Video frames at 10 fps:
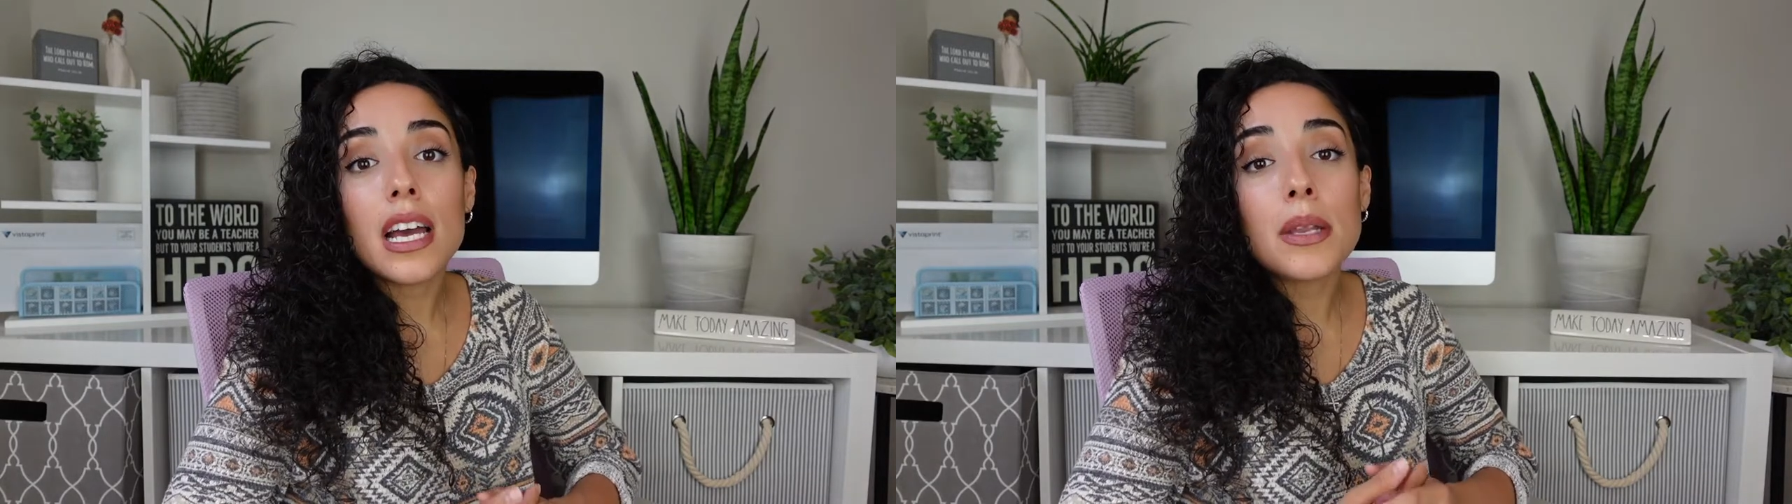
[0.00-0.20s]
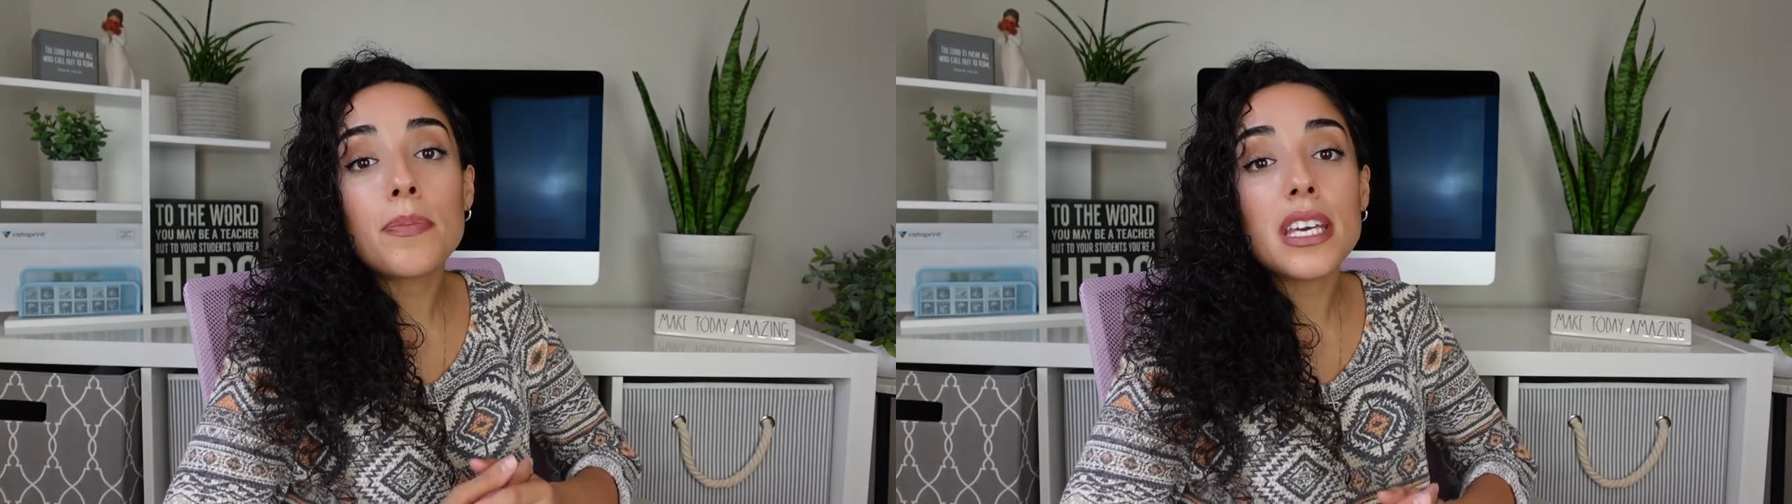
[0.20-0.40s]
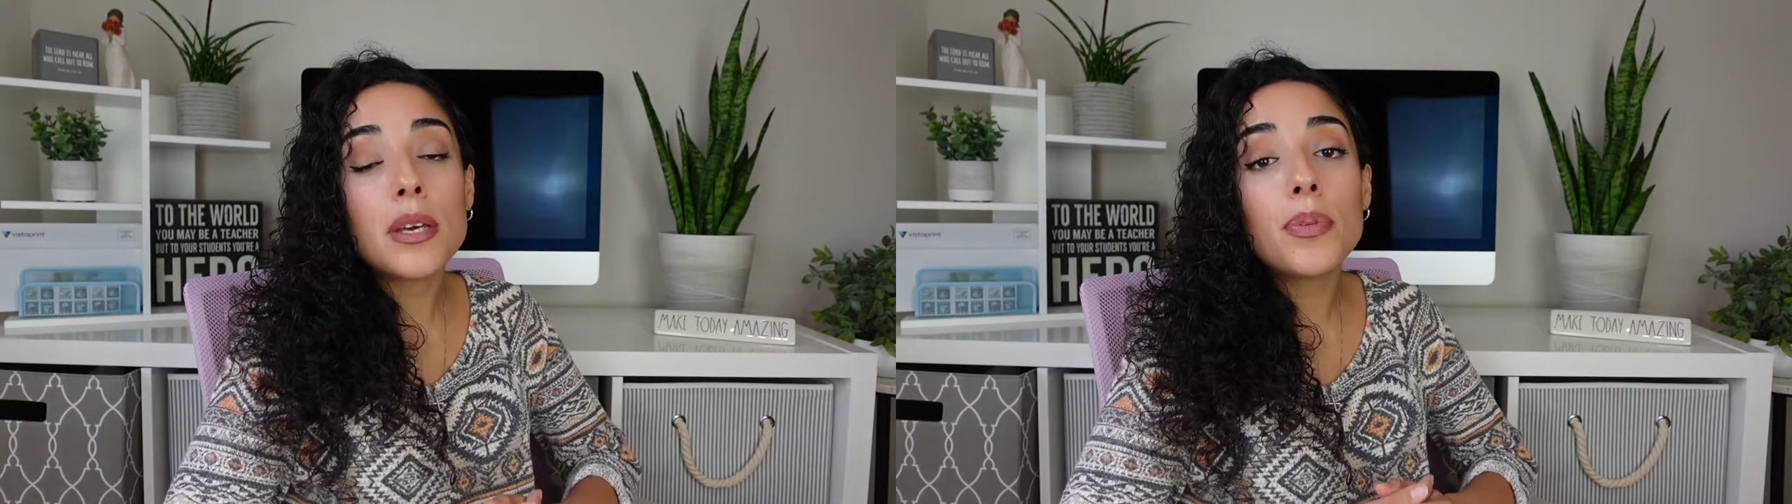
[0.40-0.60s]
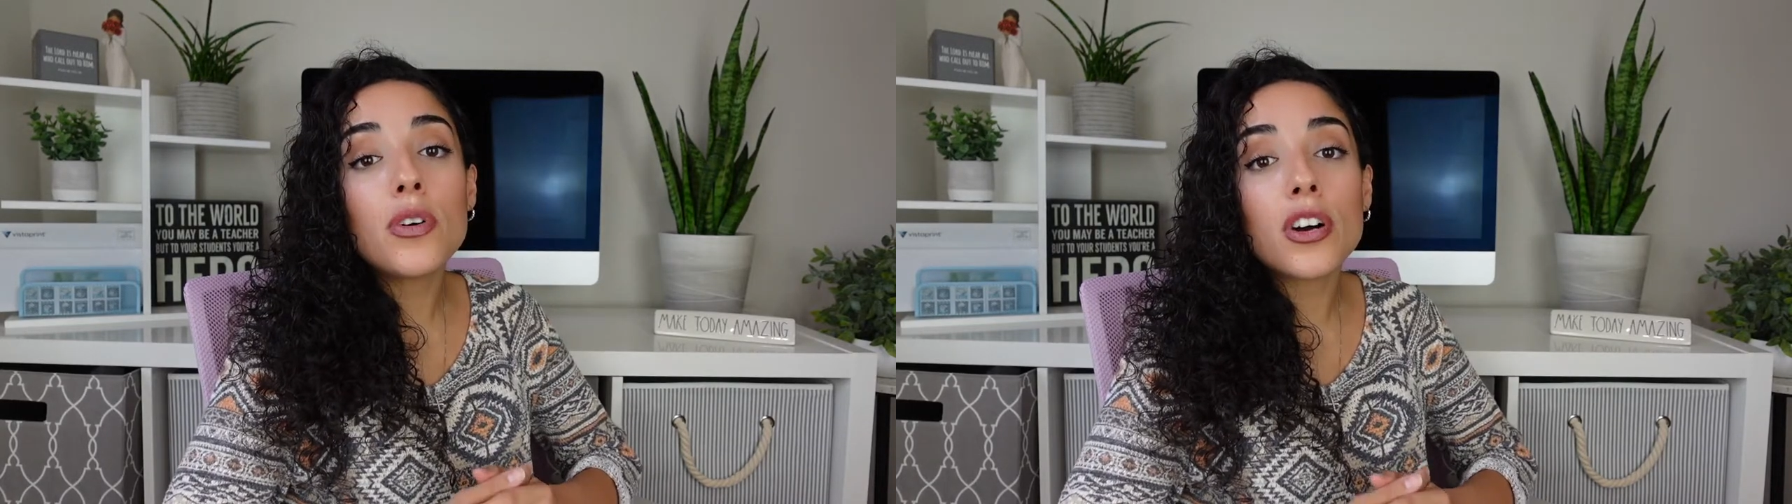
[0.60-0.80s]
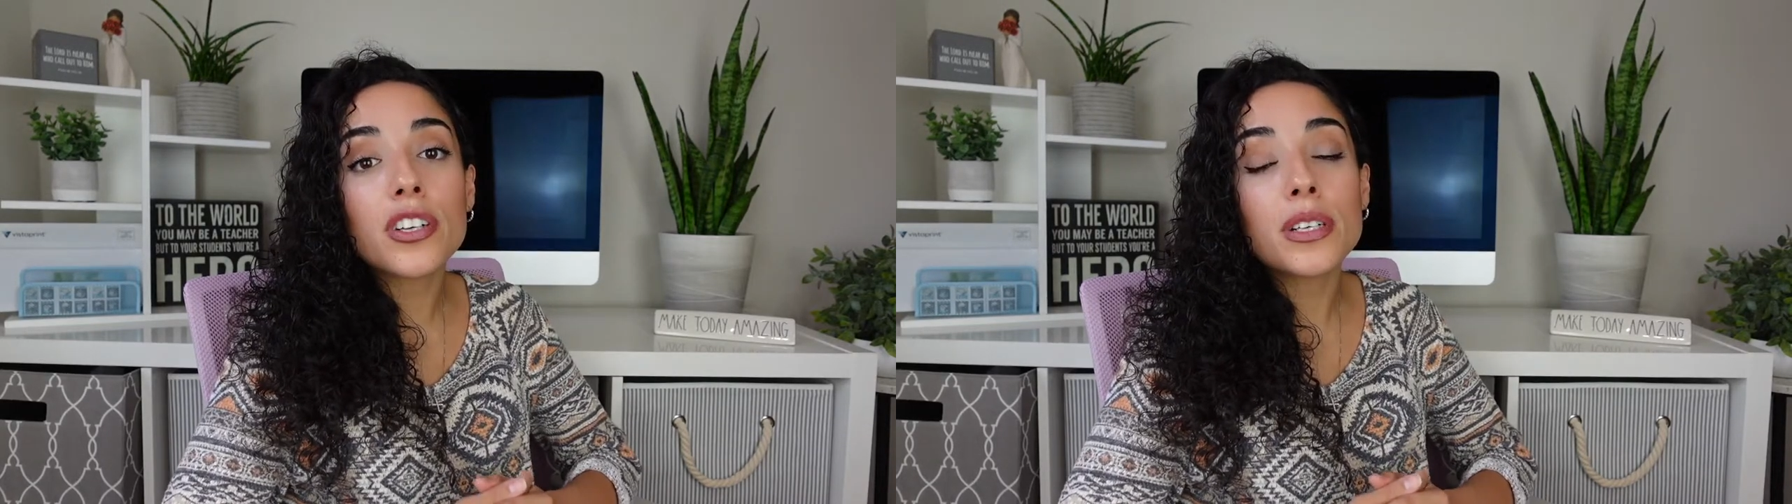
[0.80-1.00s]
and
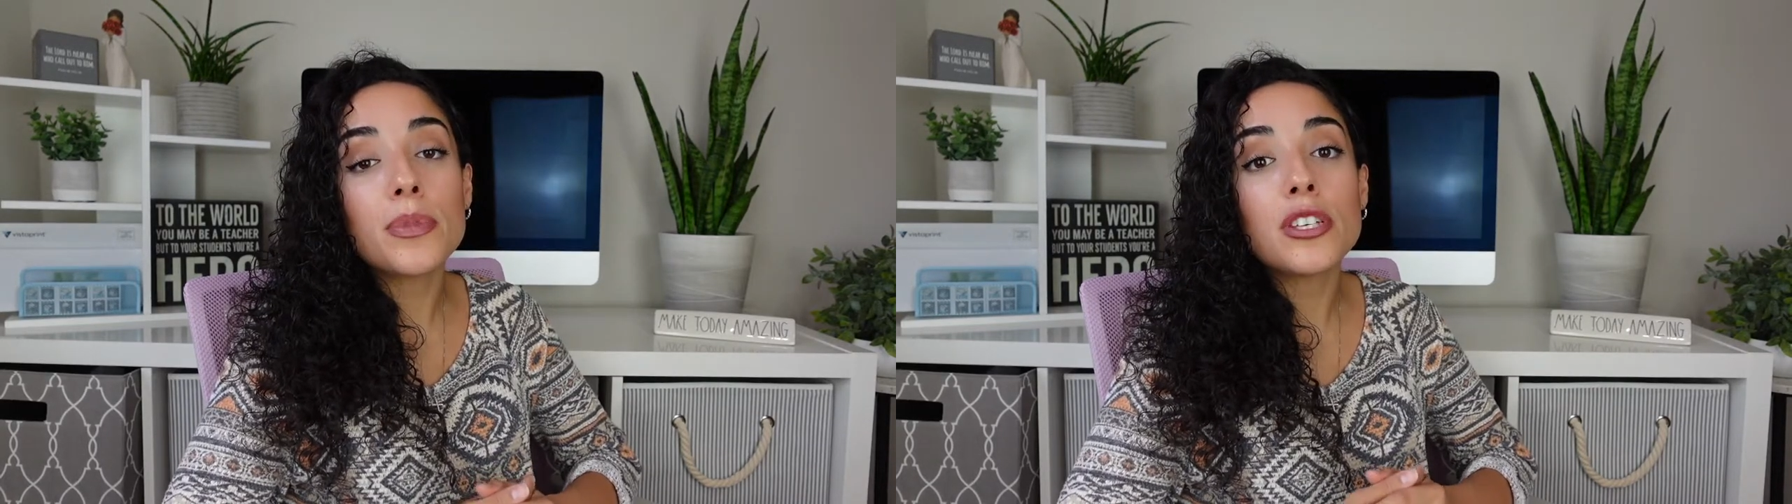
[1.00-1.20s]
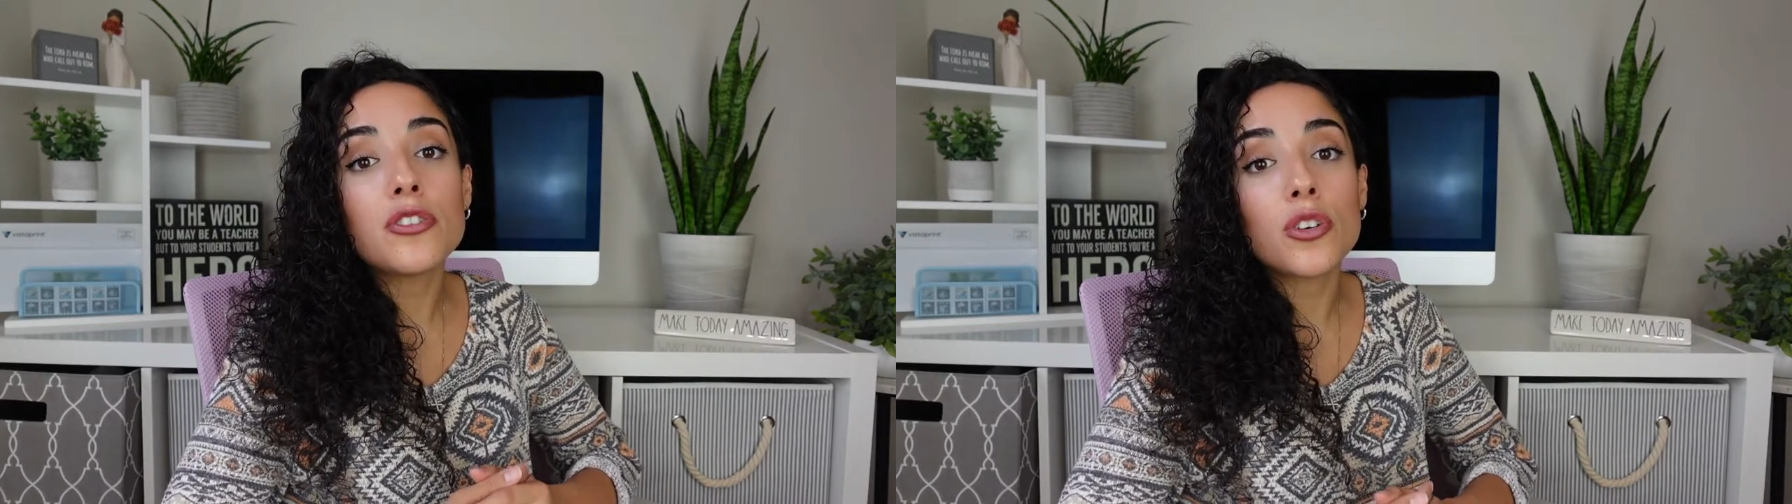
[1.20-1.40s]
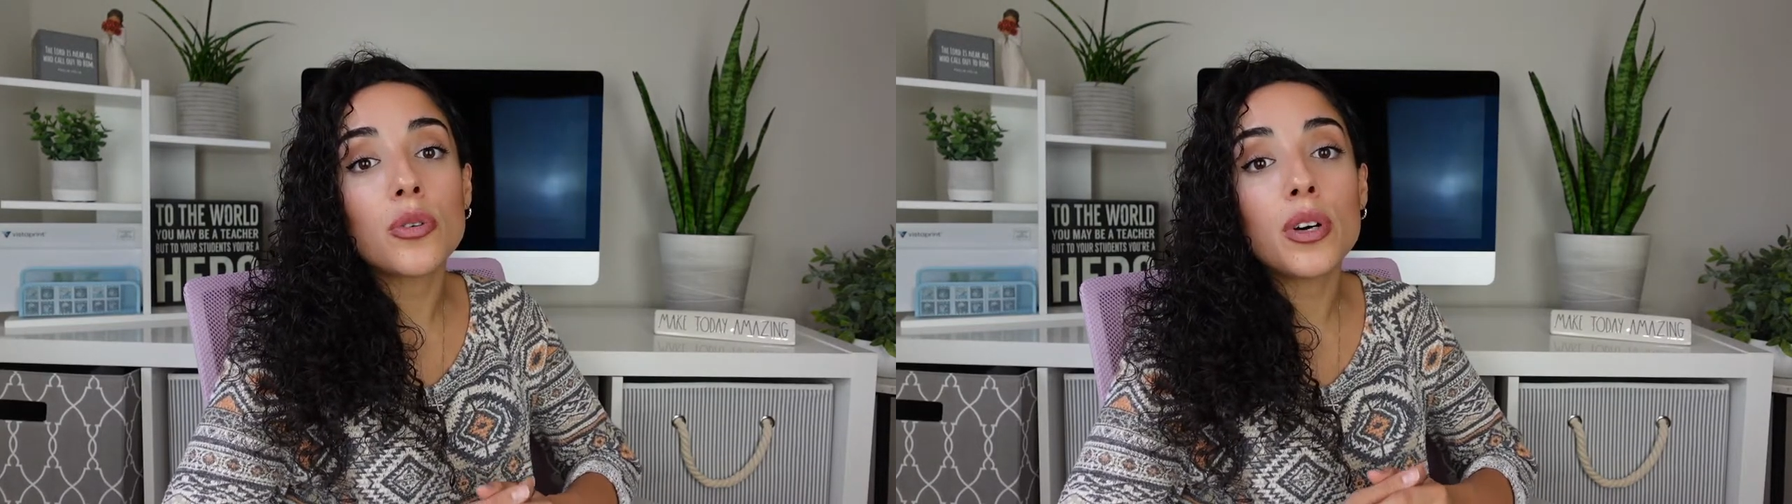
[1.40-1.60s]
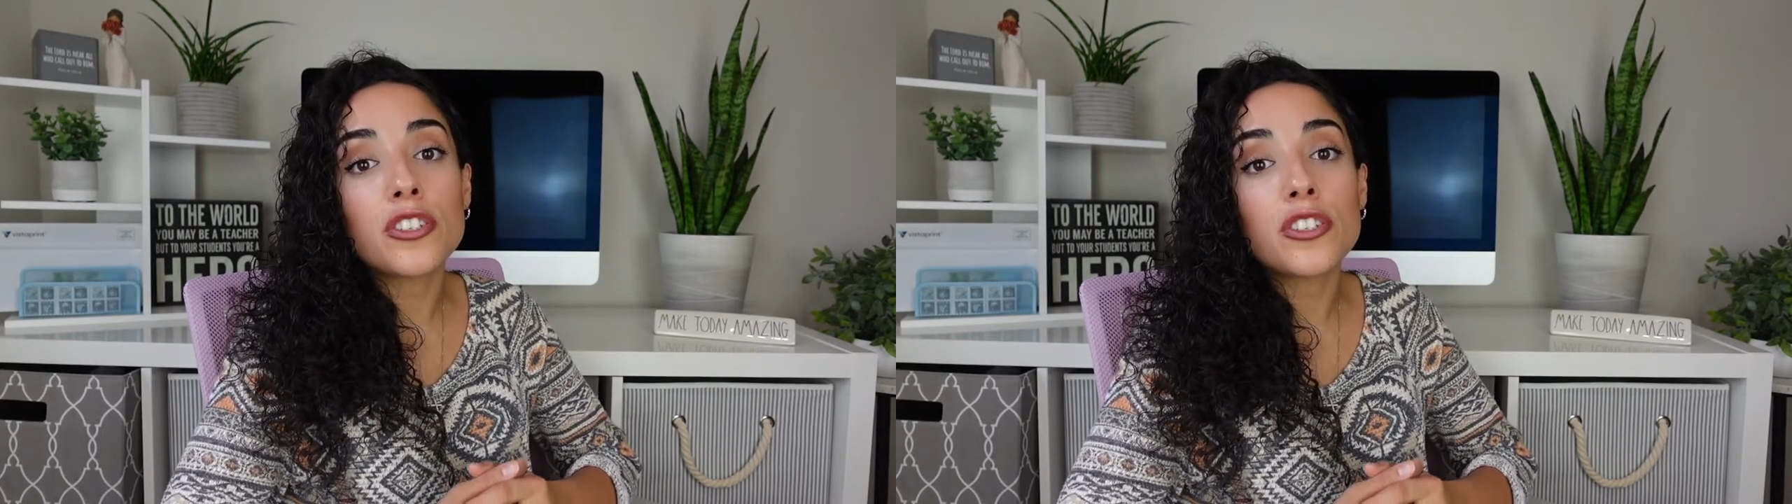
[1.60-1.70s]
people are going to be so